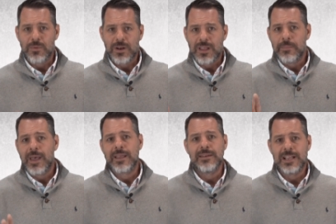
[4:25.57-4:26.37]
to come
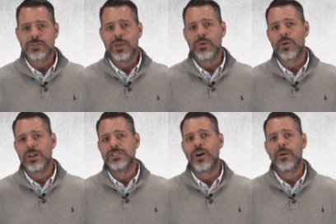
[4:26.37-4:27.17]
back next week, and we're
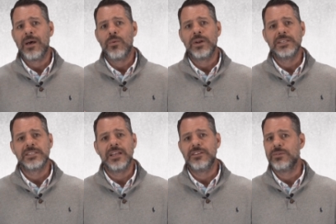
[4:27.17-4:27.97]
going to talk about what he
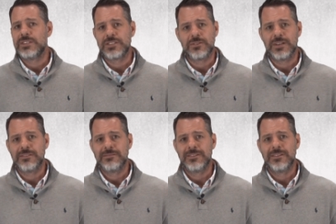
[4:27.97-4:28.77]
said to us through it.
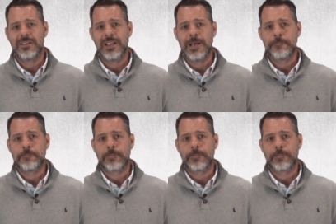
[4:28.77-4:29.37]
Yeah?